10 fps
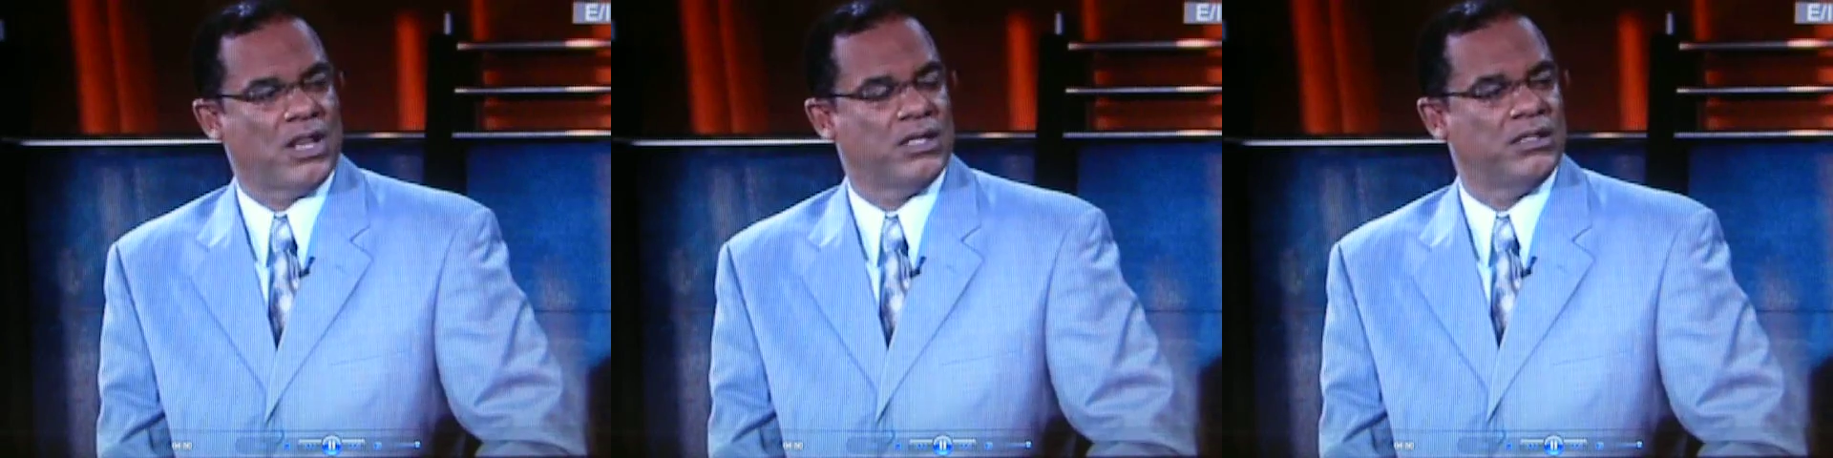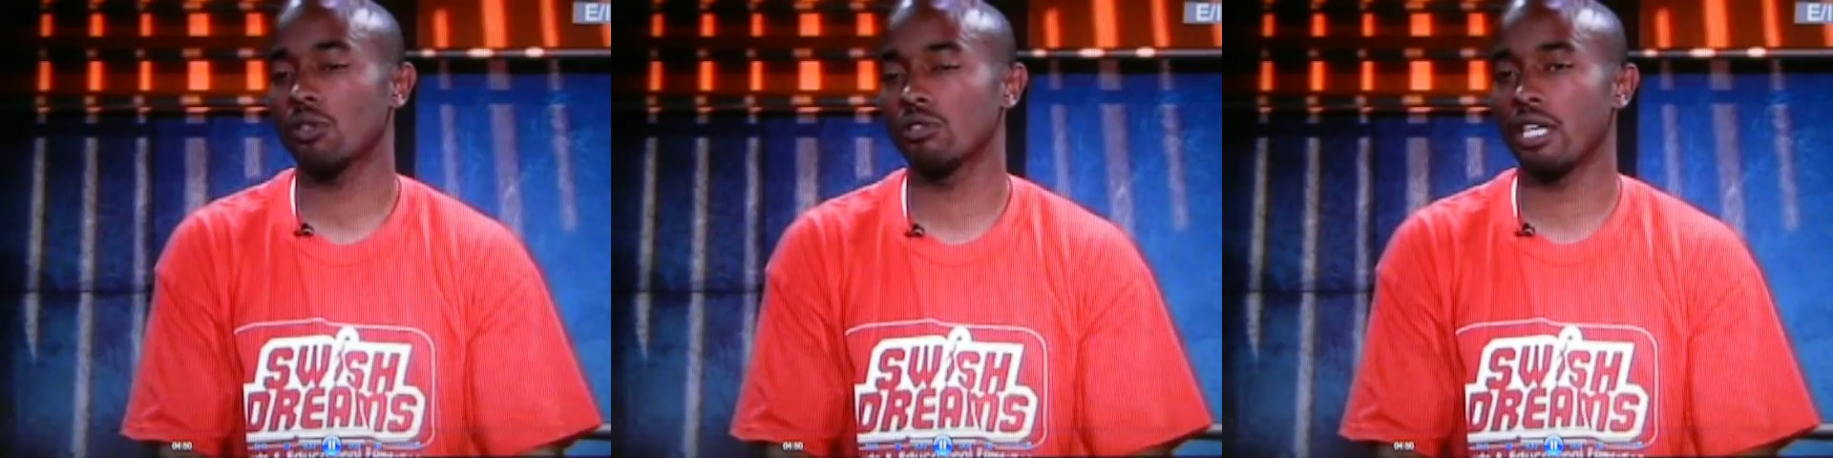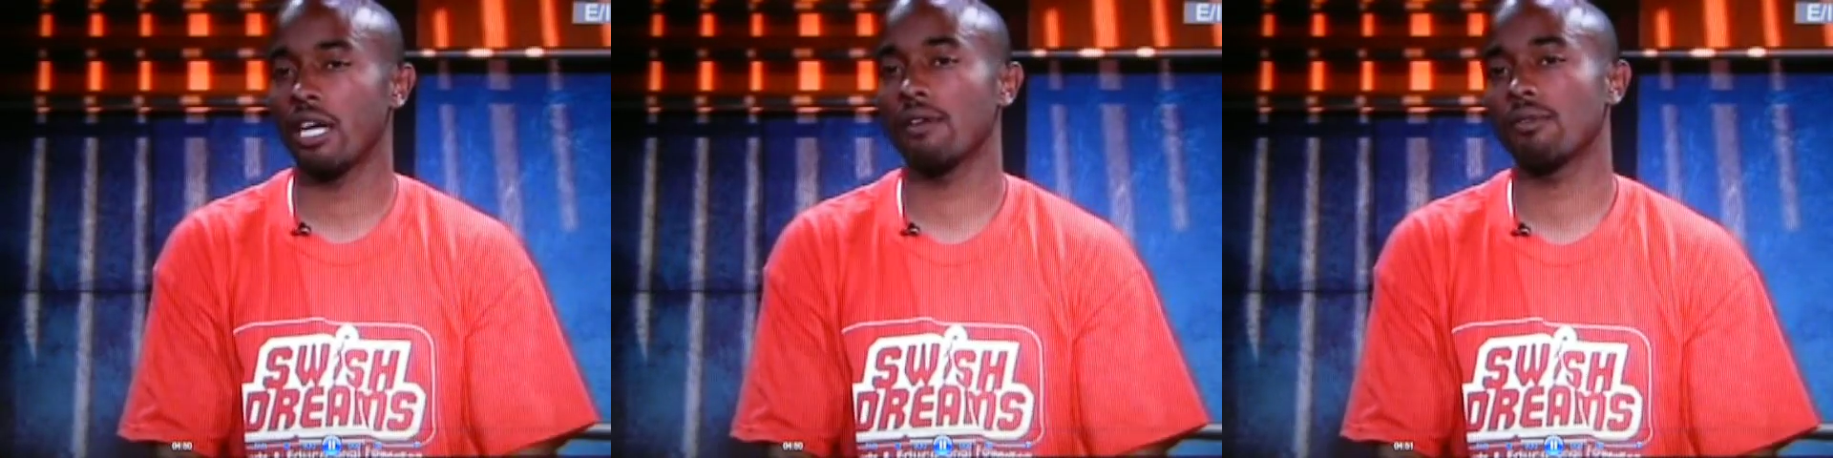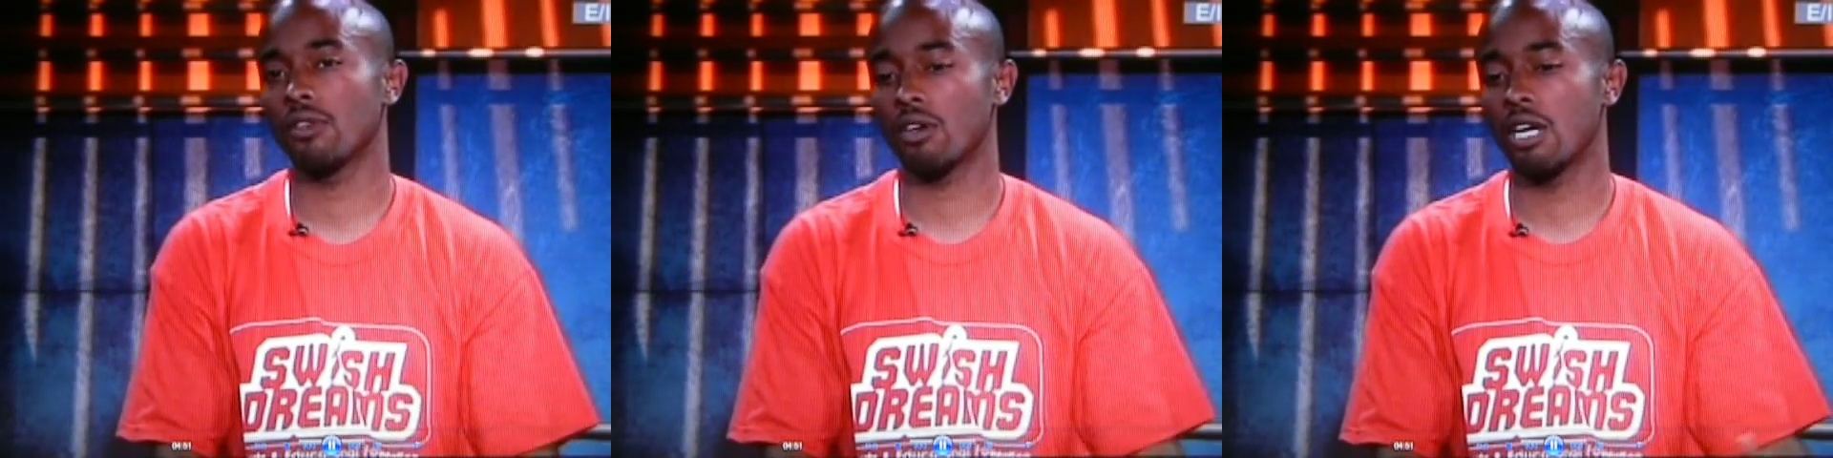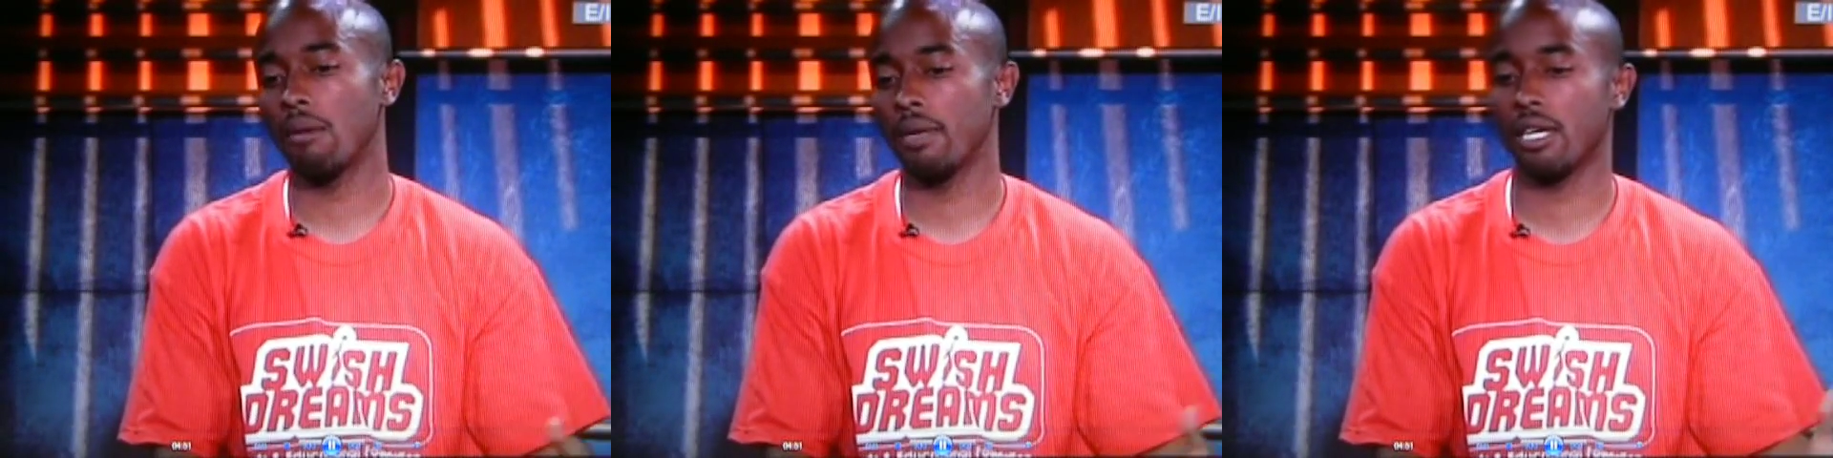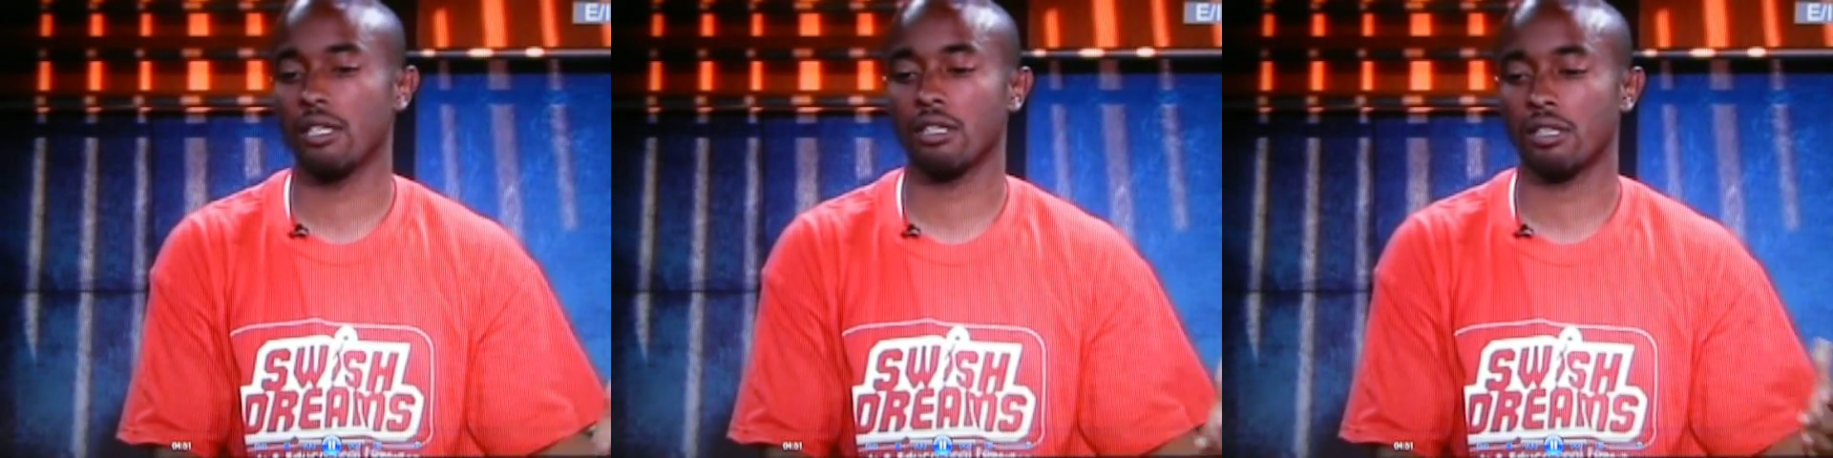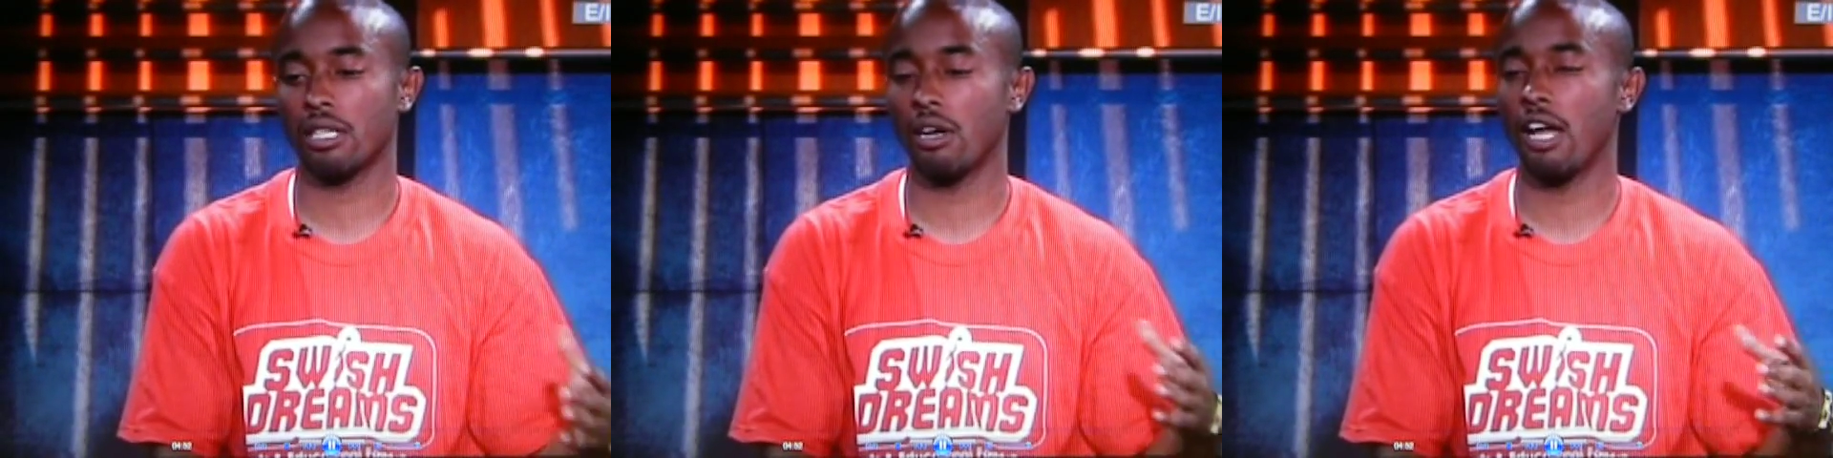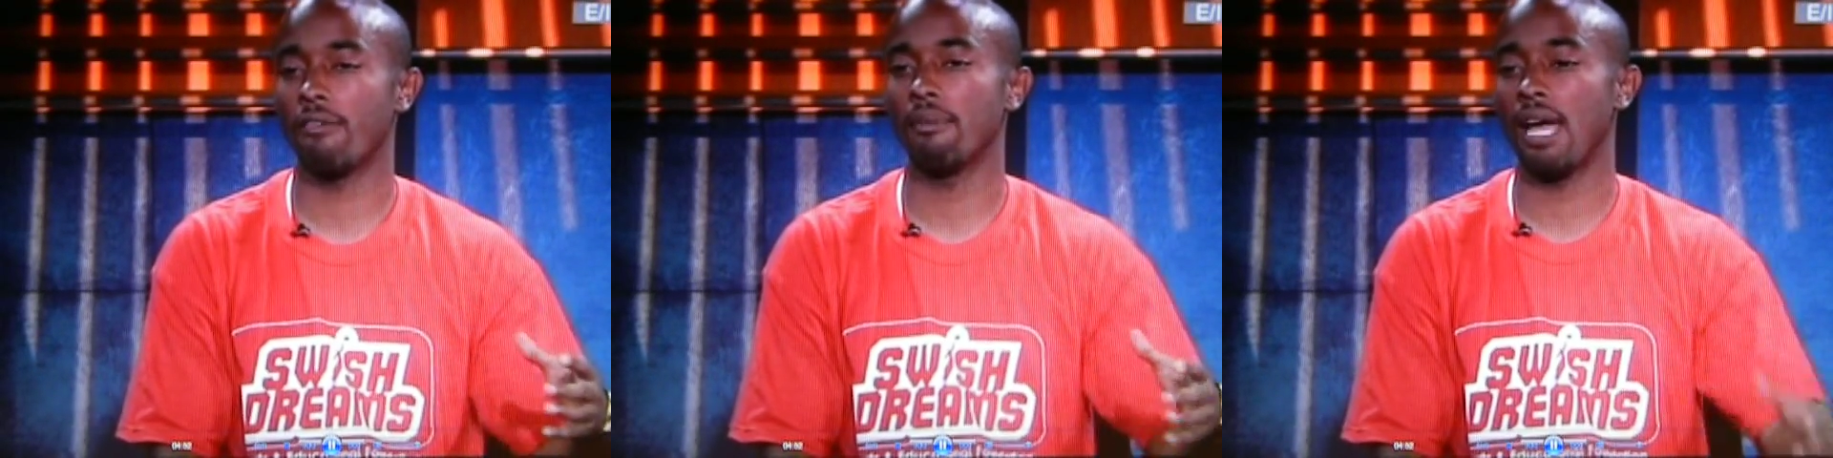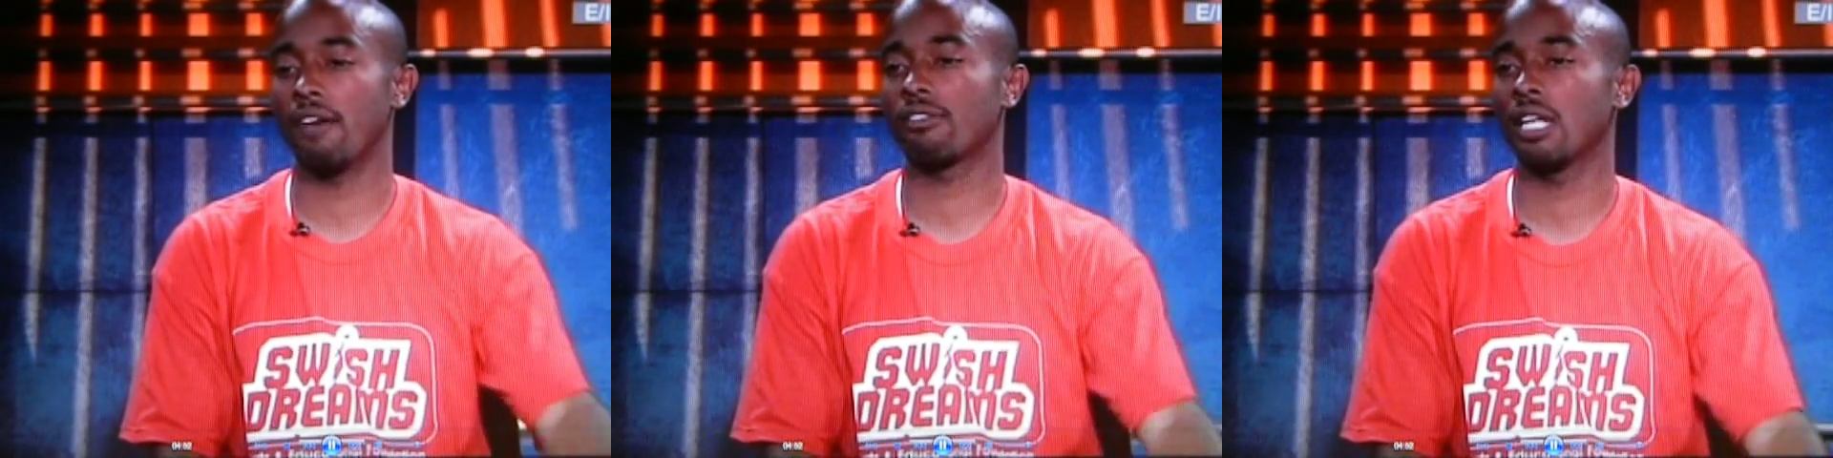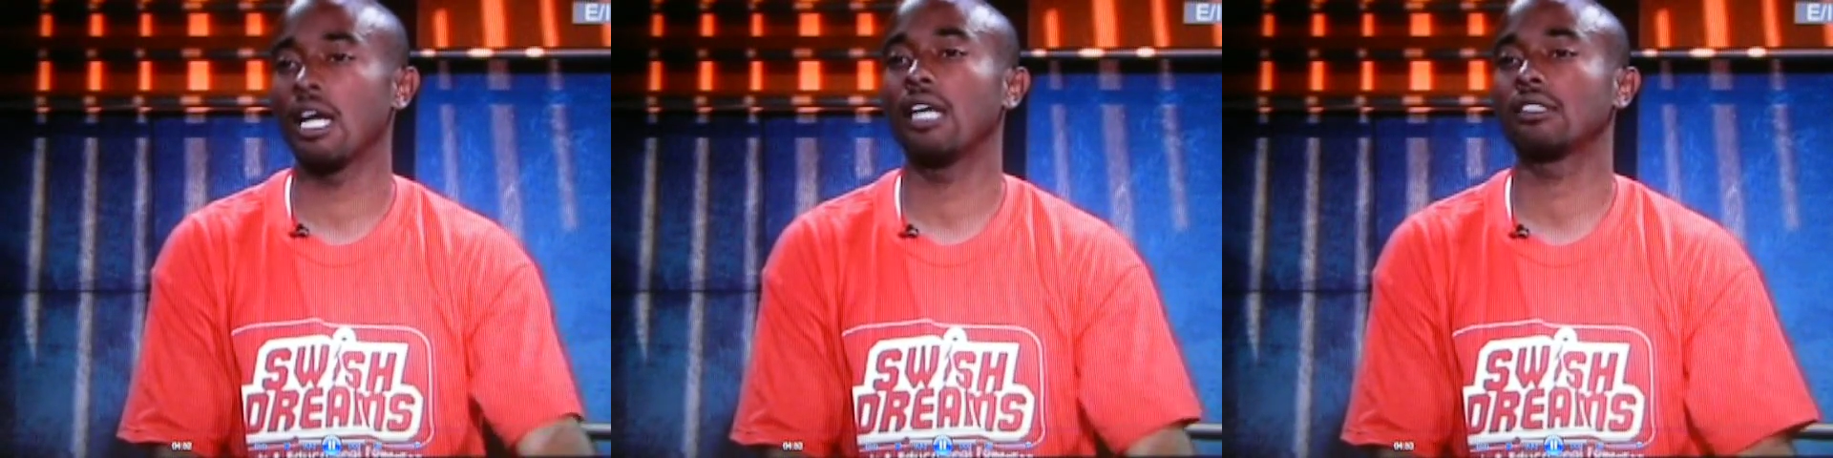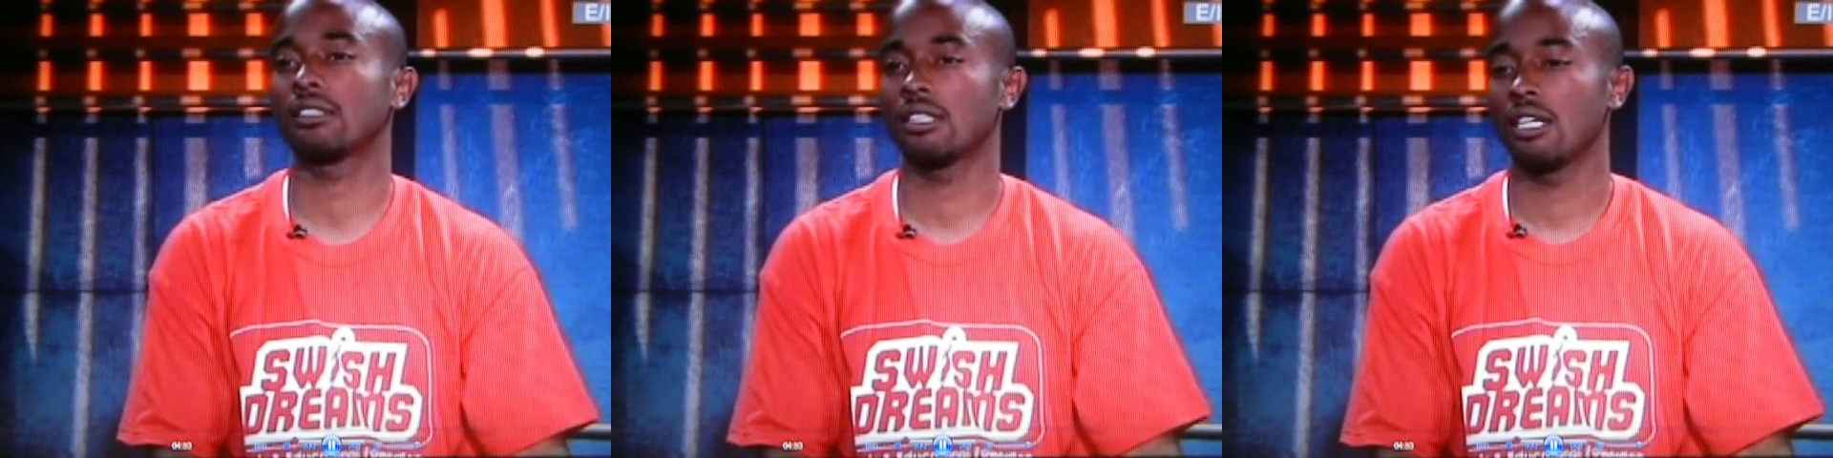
Right, a typical day, they'll come in, they'll have math class,